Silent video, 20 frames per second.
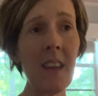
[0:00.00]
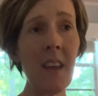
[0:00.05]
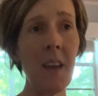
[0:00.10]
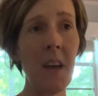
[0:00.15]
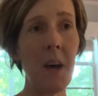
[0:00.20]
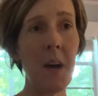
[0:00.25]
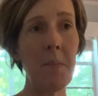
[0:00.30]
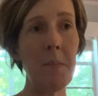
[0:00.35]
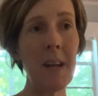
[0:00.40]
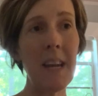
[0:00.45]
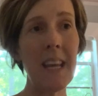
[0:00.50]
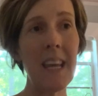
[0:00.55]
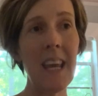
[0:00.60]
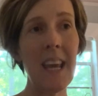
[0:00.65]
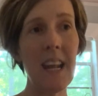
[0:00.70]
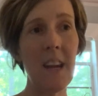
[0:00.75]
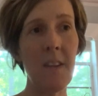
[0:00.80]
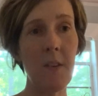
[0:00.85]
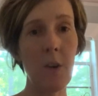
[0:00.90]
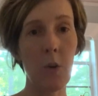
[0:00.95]
and
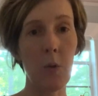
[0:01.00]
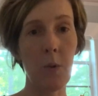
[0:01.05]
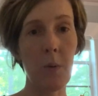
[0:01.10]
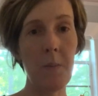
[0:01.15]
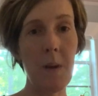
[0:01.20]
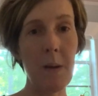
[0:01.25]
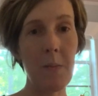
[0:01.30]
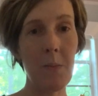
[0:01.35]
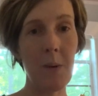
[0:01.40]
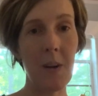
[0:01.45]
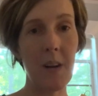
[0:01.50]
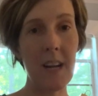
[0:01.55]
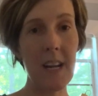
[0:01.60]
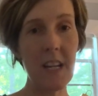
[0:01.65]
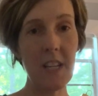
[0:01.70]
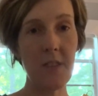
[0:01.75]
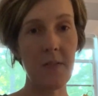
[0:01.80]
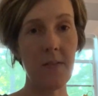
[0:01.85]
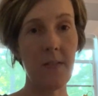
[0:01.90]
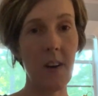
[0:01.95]
again, if you'll remember
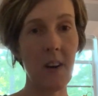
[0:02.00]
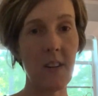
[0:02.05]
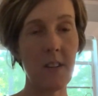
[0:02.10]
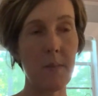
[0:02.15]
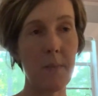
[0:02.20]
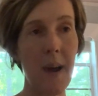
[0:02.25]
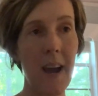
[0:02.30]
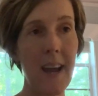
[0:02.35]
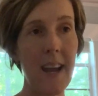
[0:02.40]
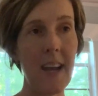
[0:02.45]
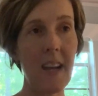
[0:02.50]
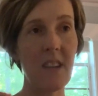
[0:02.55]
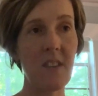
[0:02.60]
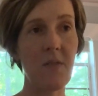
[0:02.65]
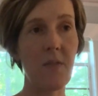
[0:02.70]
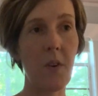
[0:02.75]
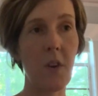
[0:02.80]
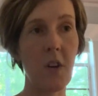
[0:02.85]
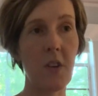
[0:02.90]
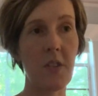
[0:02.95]
each verse by its
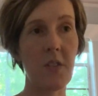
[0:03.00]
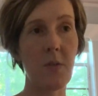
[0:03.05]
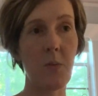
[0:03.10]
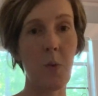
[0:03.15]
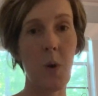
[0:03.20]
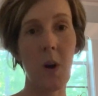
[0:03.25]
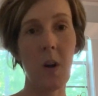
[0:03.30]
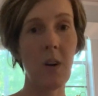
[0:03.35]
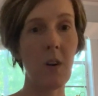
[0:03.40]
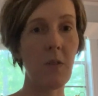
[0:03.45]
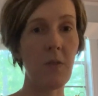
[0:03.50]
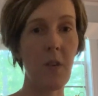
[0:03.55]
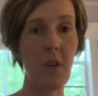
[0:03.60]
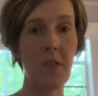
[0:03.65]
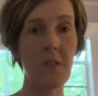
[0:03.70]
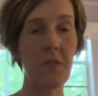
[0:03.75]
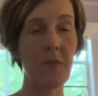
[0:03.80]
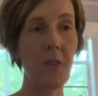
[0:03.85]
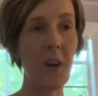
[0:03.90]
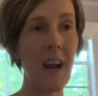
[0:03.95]
first word or
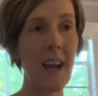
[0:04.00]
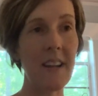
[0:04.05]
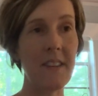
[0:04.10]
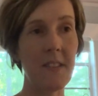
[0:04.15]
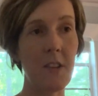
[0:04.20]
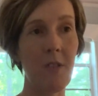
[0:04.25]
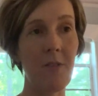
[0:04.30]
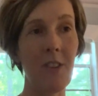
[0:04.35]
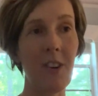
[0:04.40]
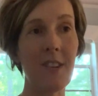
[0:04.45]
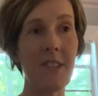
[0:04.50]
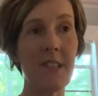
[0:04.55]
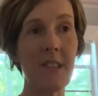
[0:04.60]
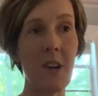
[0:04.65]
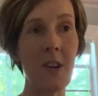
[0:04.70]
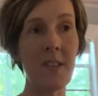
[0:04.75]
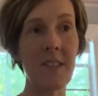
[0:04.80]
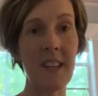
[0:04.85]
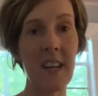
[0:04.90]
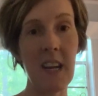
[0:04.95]
first phrase. So verse
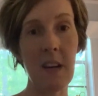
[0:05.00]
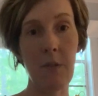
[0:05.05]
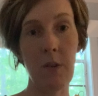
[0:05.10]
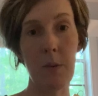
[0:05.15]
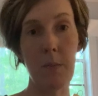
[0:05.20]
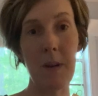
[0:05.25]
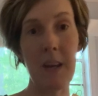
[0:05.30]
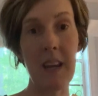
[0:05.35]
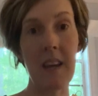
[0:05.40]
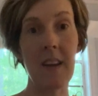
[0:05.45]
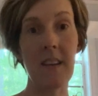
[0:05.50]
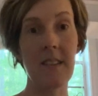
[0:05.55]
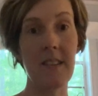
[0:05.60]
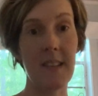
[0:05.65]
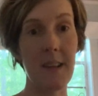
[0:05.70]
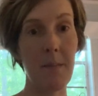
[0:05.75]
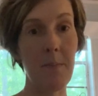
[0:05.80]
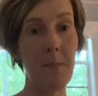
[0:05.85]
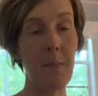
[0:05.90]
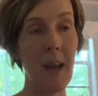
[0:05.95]
13 would be
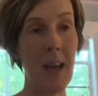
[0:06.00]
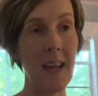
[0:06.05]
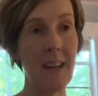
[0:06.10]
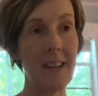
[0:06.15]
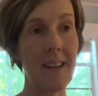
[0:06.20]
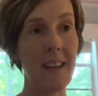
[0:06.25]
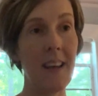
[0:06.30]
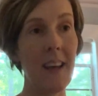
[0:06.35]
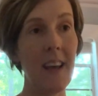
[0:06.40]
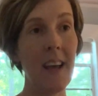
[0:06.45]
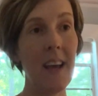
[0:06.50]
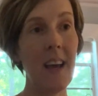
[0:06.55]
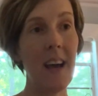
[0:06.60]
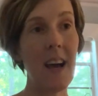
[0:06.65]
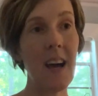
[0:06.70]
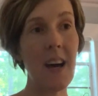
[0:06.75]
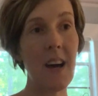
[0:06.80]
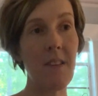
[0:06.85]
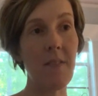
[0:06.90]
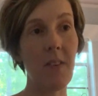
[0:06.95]
submit.
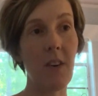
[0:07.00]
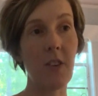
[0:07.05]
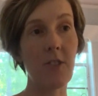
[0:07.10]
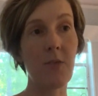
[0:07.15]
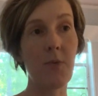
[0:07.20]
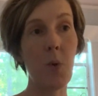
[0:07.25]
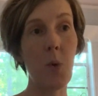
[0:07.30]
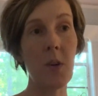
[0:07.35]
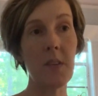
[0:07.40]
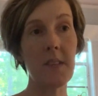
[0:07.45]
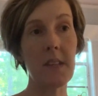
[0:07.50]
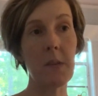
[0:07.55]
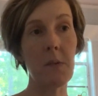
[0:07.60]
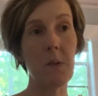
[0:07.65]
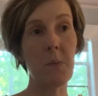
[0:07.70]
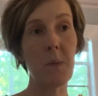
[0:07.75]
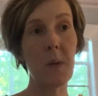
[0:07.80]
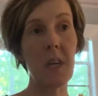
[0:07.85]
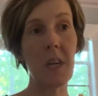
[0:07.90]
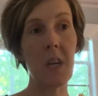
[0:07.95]
Verse 14
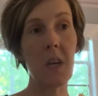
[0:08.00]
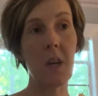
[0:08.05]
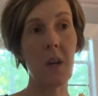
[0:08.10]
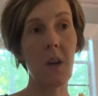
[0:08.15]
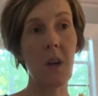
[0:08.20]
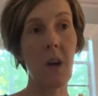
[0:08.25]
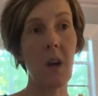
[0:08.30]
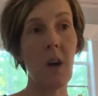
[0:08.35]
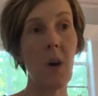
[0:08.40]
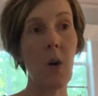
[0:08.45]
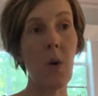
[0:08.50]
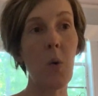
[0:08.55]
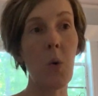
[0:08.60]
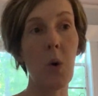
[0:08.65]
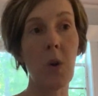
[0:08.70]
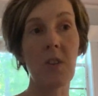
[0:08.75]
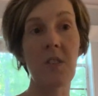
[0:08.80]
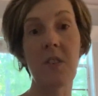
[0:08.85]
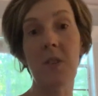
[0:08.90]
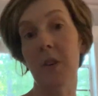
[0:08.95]
would be
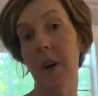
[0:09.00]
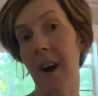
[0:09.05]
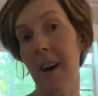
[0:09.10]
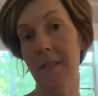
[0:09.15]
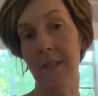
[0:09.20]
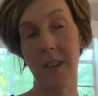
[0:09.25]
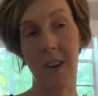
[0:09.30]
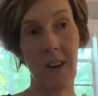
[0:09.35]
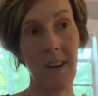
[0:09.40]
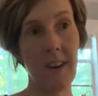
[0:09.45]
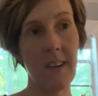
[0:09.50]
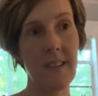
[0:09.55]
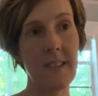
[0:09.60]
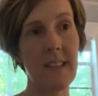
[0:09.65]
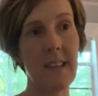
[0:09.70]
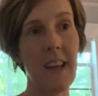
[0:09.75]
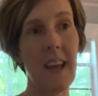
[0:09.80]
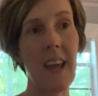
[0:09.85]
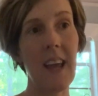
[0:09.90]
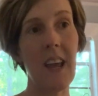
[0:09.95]
or to
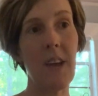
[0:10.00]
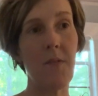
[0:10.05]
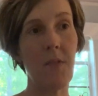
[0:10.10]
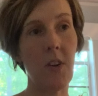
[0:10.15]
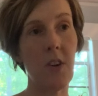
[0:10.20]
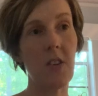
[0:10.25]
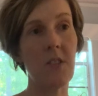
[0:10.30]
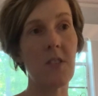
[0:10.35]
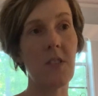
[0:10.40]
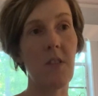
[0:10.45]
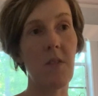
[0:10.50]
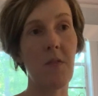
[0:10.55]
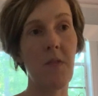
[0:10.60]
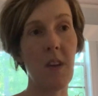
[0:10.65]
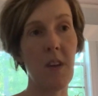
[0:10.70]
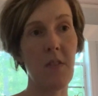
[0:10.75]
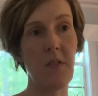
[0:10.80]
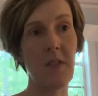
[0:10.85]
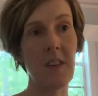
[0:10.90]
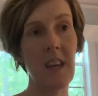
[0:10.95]
governors, and verse
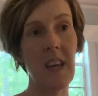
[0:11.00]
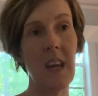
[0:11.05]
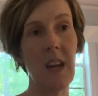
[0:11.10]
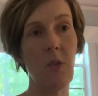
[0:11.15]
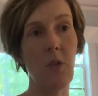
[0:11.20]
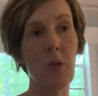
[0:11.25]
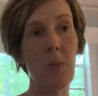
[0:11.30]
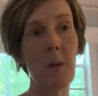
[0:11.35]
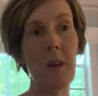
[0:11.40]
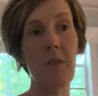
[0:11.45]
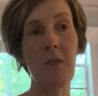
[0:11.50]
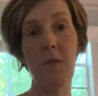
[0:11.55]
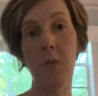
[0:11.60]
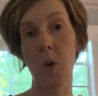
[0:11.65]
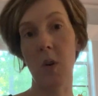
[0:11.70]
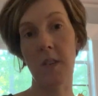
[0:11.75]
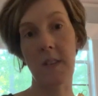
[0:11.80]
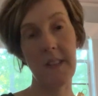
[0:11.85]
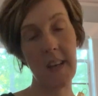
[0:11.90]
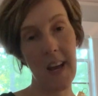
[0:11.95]
15 would be
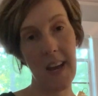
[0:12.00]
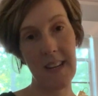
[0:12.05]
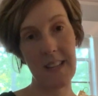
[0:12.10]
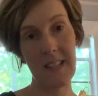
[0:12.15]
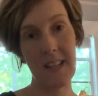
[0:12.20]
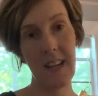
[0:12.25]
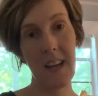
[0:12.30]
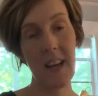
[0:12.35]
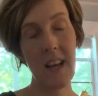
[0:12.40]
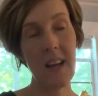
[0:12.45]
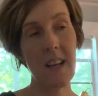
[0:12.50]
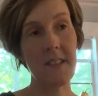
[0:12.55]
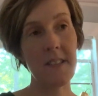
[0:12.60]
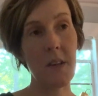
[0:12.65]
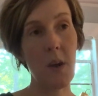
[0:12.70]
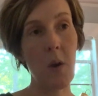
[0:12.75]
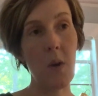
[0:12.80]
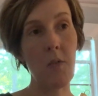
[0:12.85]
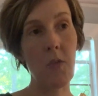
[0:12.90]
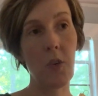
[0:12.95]
for such.
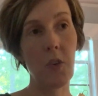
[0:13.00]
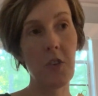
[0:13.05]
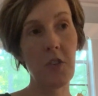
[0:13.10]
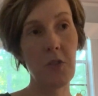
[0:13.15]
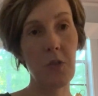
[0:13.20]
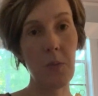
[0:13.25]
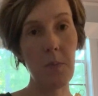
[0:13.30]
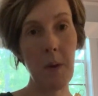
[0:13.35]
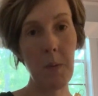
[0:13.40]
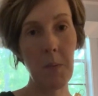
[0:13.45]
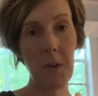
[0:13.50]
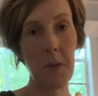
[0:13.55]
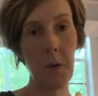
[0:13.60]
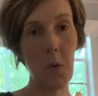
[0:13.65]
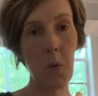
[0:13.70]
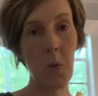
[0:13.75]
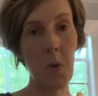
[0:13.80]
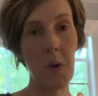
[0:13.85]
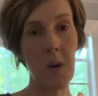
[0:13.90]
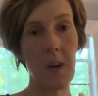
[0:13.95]
So if you'll just remember the
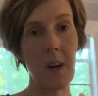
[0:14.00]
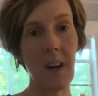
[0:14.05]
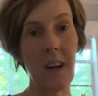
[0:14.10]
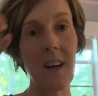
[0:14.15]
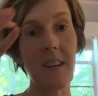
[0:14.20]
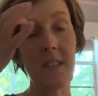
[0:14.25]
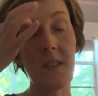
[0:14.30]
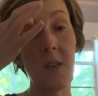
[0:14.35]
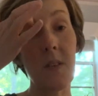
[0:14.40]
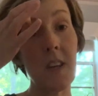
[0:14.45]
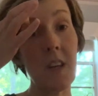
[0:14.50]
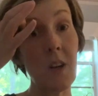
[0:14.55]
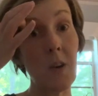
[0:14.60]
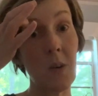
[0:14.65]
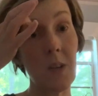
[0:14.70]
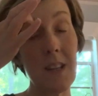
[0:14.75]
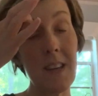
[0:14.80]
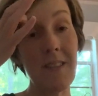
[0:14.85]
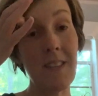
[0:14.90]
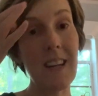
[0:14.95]
order so that you
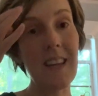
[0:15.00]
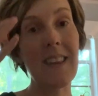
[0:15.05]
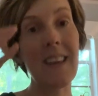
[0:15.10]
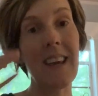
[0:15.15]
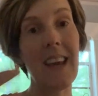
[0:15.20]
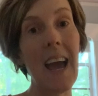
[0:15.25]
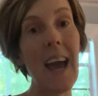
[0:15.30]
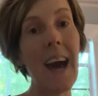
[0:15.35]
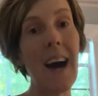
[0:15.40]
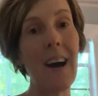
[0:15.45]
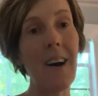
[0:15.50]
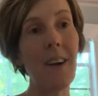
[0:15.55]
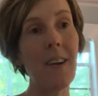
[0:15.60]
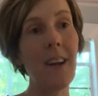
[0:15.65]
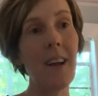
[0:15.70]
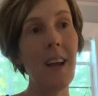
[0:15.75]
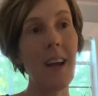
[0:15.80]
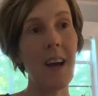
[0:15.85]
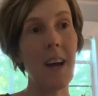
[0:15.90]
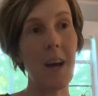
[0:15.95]
don't leave anything
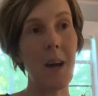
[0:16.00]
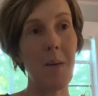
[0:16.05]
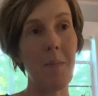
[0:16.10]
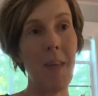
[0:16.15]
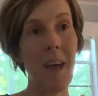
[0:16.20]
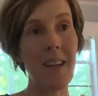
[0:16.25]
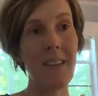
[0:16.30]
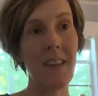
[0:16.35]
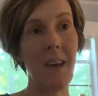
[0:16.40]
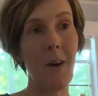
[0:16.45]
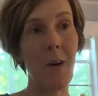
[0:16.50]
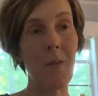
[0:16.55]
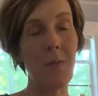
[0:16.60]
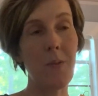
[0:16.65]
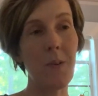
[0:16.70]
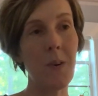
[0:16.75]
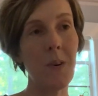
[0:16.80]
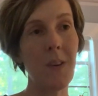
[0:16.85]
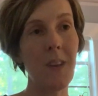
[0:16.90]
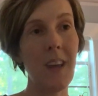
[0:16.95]
out, that's
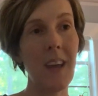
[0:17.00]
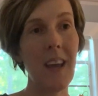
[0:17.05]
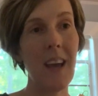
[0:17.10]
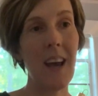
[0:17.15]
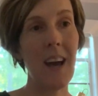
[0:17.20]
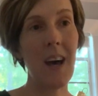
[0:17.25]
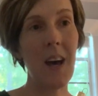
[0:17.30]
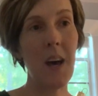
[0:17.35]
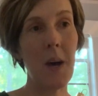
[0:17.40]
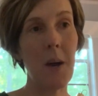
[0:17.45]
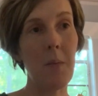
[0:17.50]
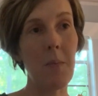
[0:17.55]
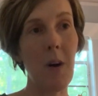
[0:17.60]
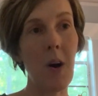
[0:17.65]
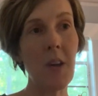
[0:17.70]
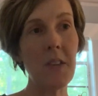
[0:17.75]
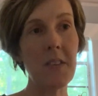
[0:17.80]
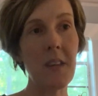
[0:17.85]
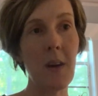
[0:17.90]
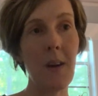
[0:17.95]
helpful.
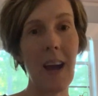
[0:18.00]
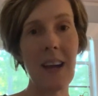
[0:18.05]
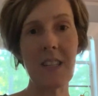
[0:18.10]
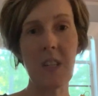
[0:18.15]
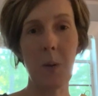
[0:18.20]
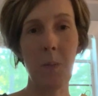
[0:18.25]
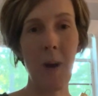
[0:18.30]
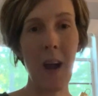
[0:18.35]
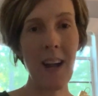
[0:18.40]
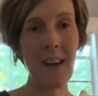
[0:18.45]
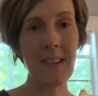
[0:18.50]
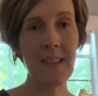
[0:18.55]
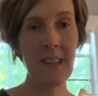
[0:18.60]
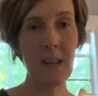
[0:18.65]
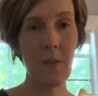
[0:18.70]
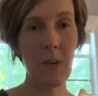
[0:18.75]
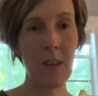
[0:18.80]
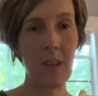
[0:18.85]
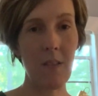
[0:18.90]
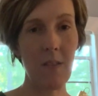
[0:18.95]
Also, as you're
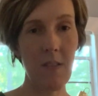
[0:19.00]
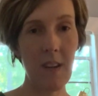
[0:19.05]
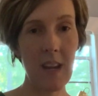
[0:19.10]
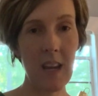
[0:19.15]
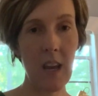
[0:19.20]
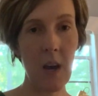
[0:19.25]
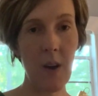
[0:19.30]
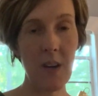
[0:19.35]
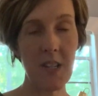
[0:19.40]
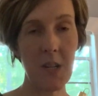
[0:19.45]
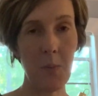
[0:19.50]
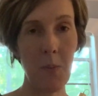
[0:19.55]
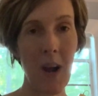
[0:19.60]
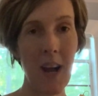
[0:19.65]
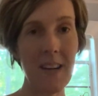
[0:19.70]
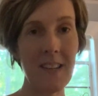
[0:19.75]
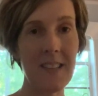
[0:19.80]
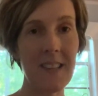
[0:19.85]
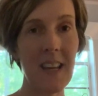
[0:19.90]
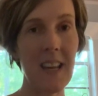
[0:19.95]
practicing with the video, as you're
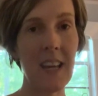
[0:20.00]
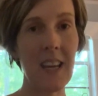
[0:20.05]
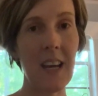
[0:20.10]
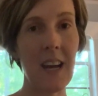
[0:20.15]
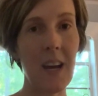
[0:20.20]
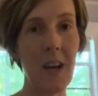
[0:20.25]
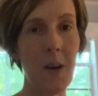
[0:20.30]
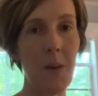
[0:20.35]
practicing